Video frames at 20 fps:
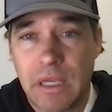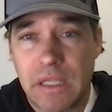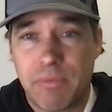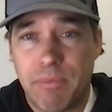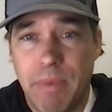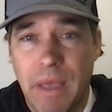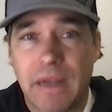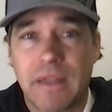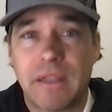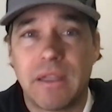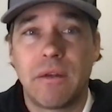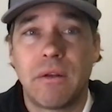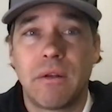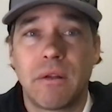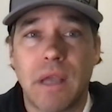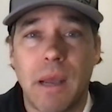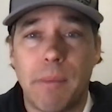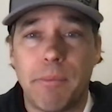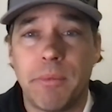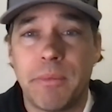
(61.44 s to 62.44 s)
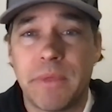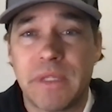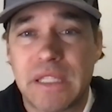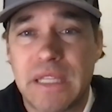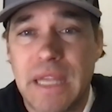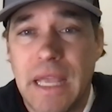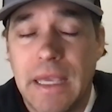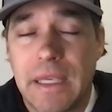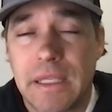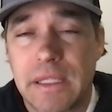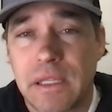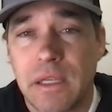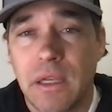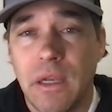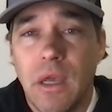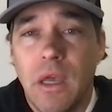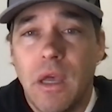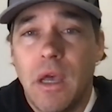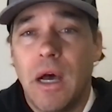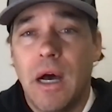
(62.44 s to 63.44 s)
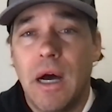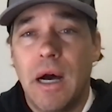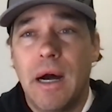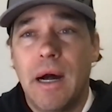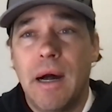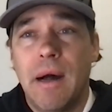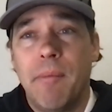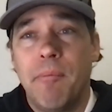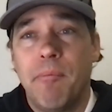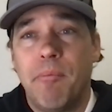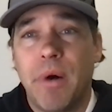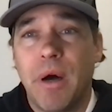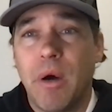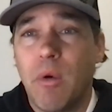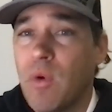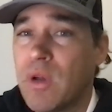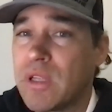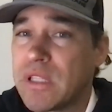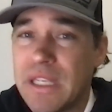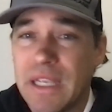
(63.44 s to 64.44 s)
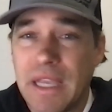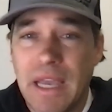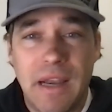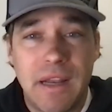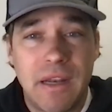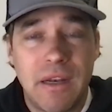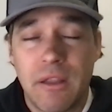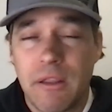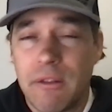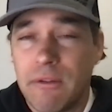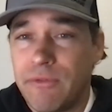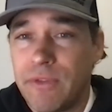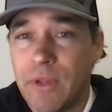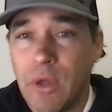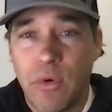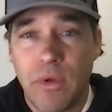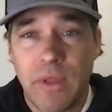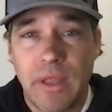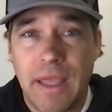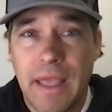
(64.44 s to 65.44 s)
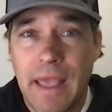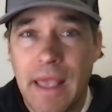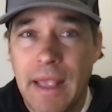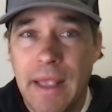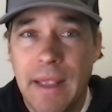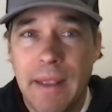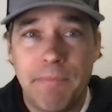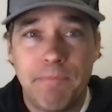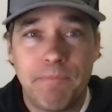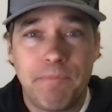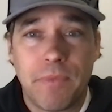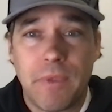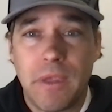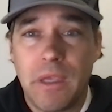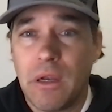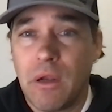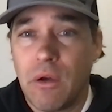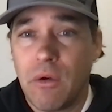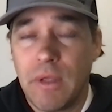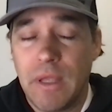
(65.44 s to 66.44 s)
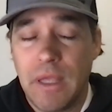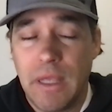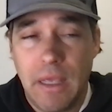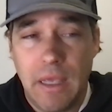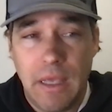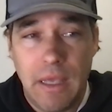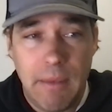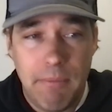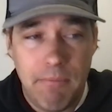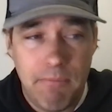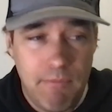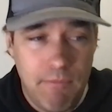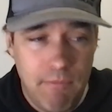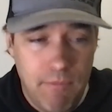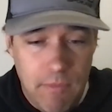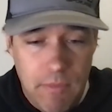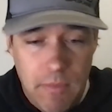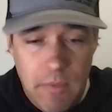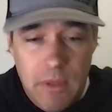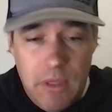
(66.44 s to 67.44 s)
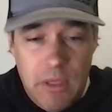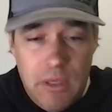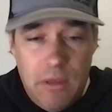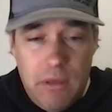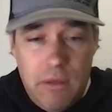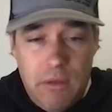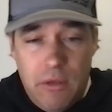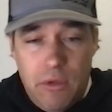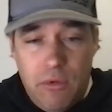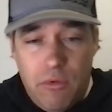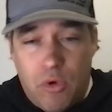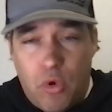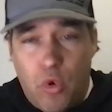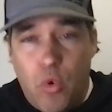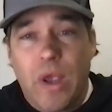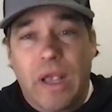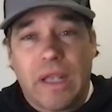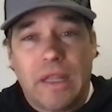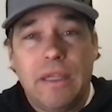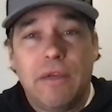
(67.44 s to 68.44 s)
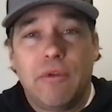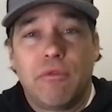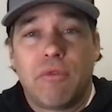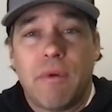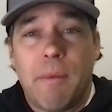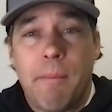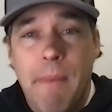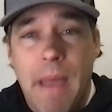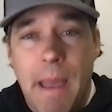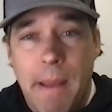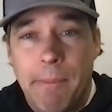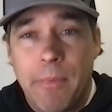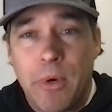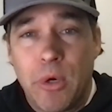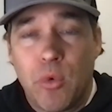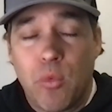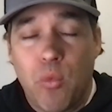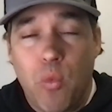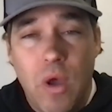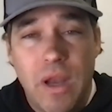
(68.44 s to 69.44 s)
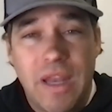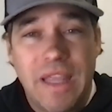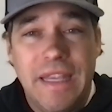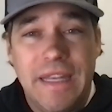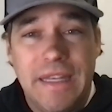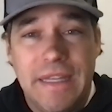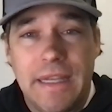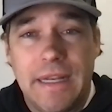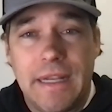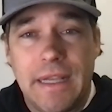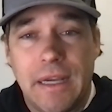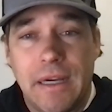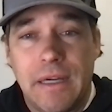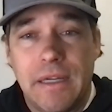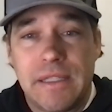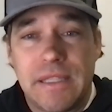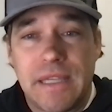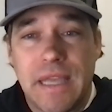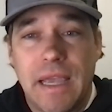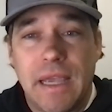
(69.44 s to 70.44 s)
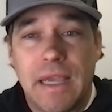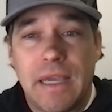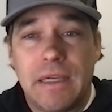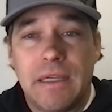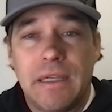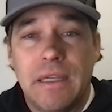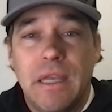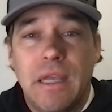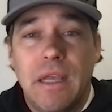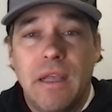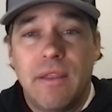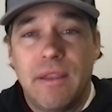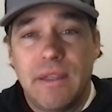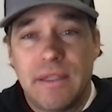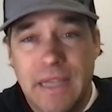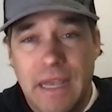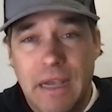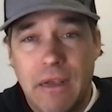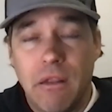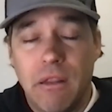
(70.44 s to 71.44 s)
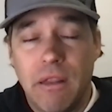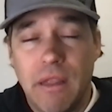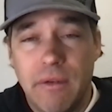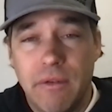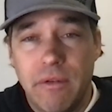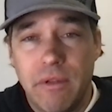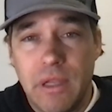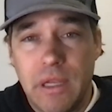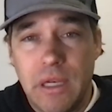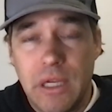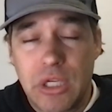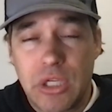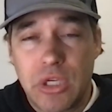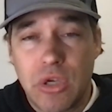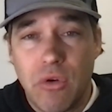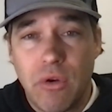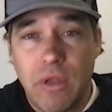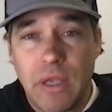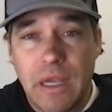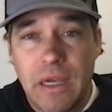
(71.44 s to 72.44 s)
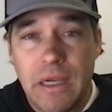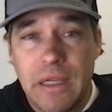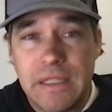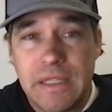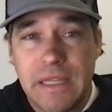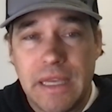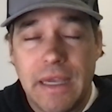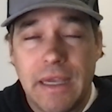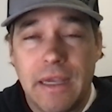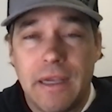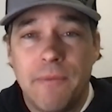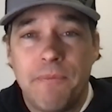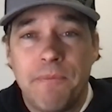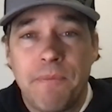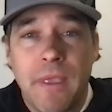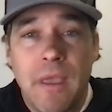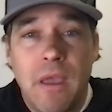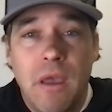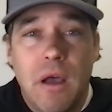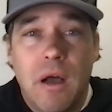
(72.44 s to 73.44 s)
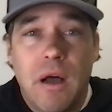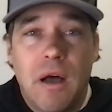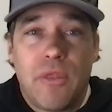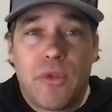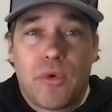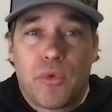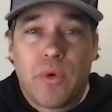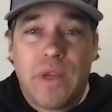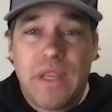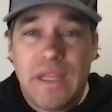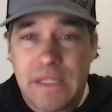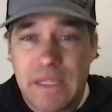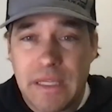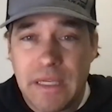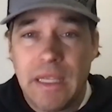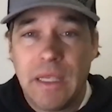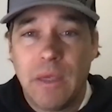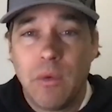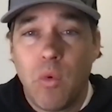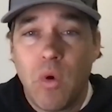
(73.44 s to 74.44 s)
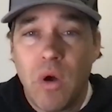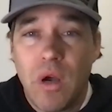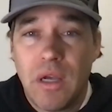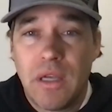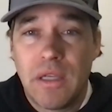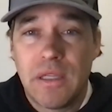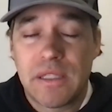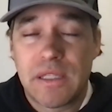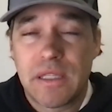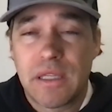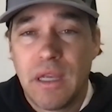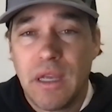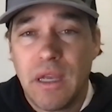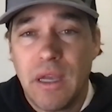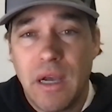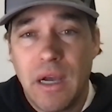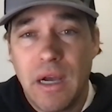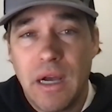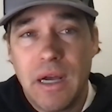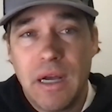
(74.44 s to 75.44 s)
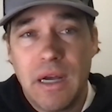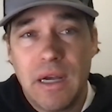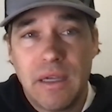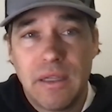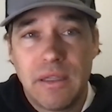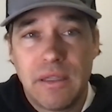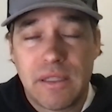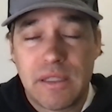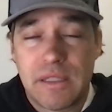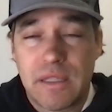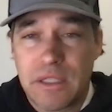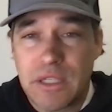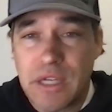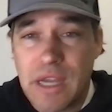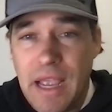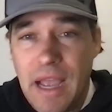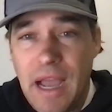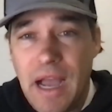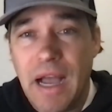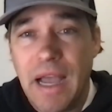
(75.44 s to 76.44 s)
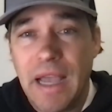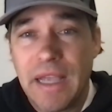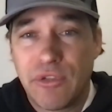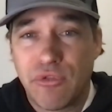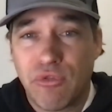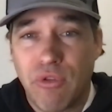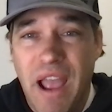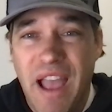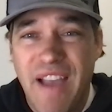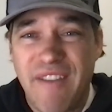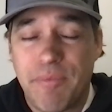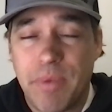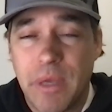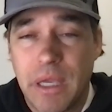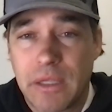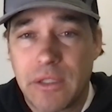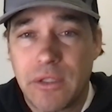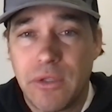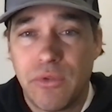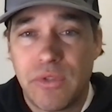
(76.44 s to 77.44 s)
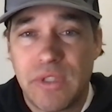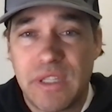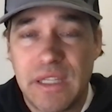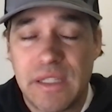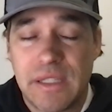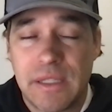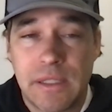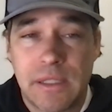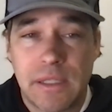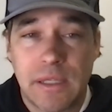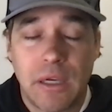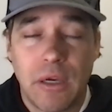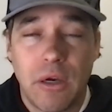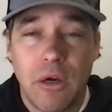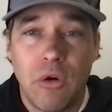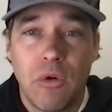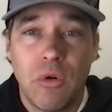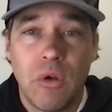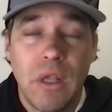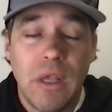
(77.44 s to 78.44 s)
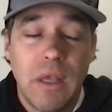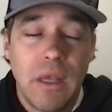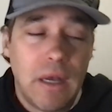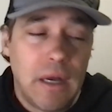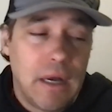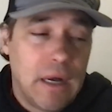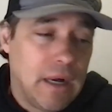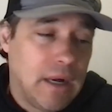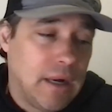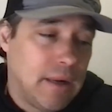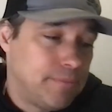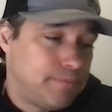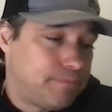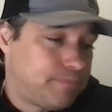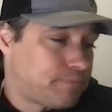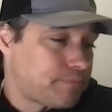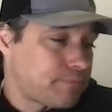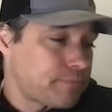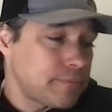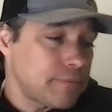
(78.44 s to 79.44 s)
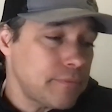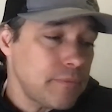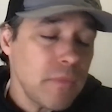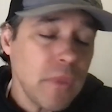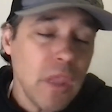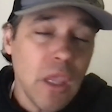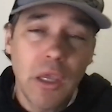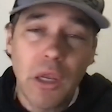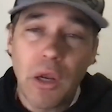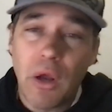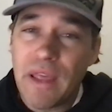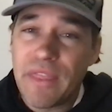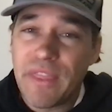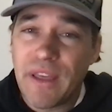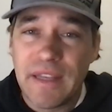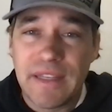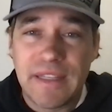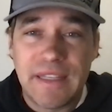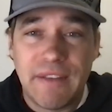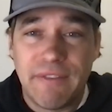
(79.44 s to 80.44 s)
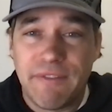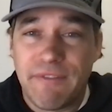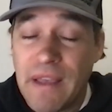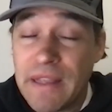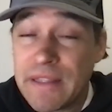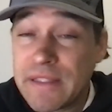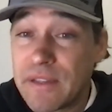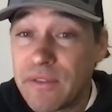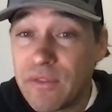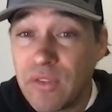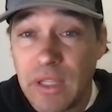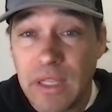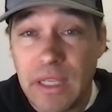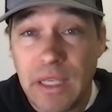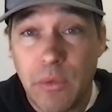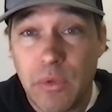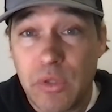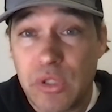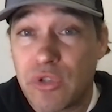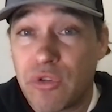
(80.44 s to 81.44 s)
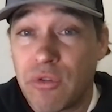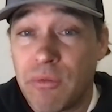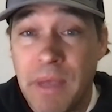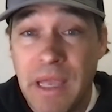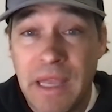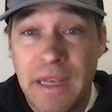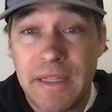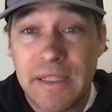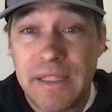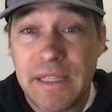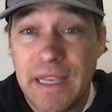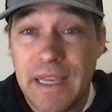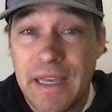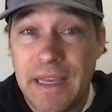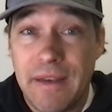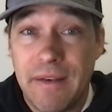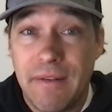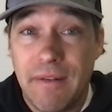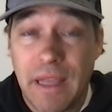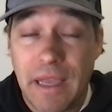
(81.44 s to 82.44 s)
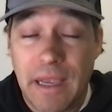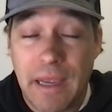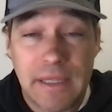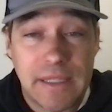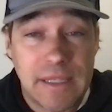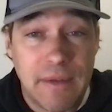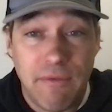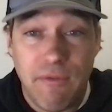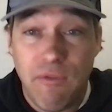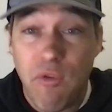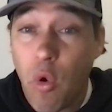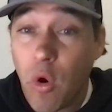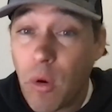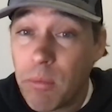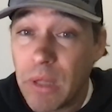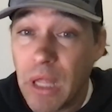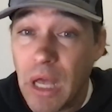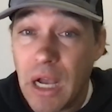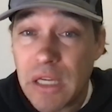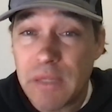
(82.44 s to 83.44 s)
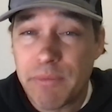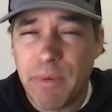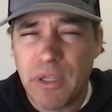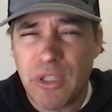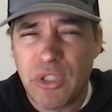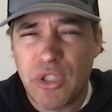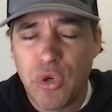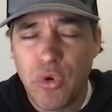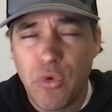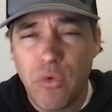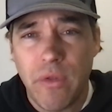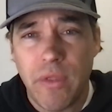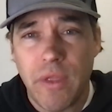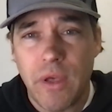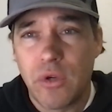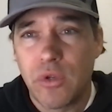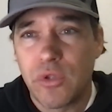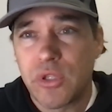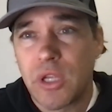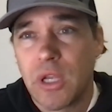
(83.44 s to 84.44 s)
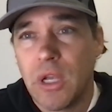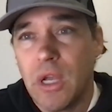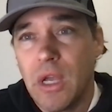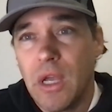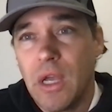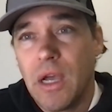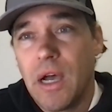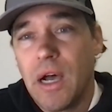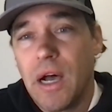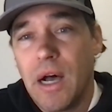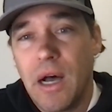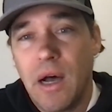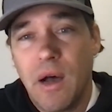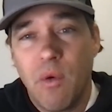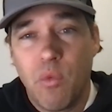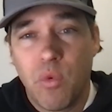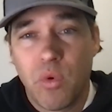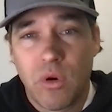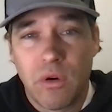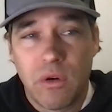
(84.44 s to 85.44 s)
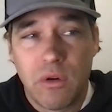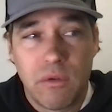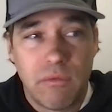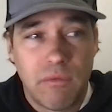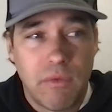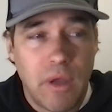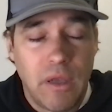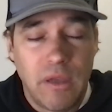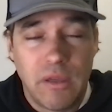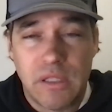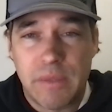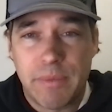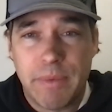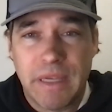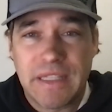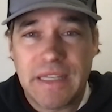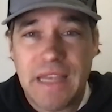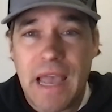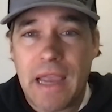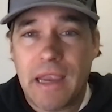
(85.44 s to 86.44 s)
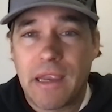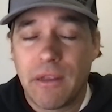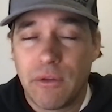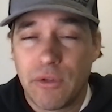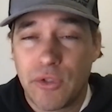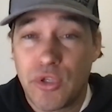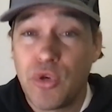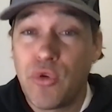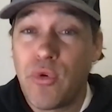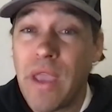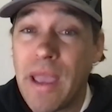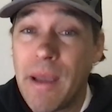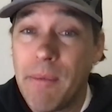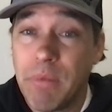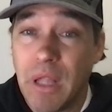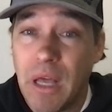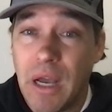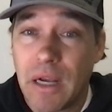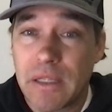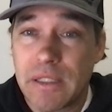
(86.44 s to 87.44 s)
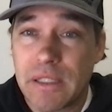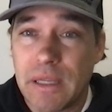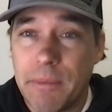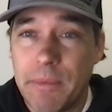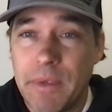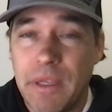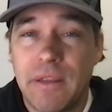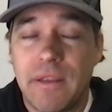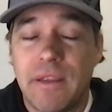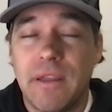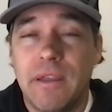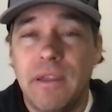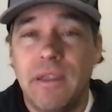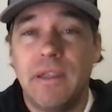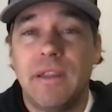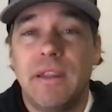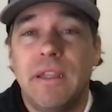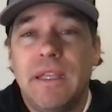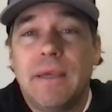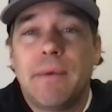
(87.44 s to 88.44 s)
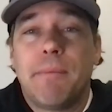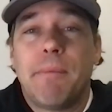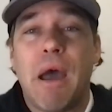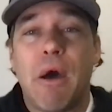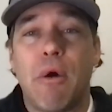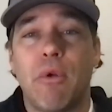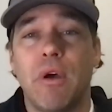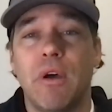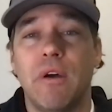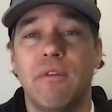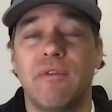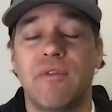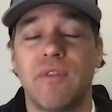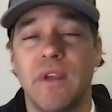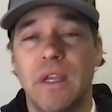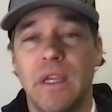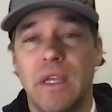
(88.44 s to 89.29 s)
expected. A couple mistakes, but once he got into the flow of the game, you quickly remembered what he did at Gonzaga, the talent level that he showed at Gonzaga, the reason he was such a high draft pick 2 seasons ago. I thought defensively he was tremendous. He had, like I said, 4 blocks, but 2 of those were spectacular. 2-hand blocks. I mean, the amount of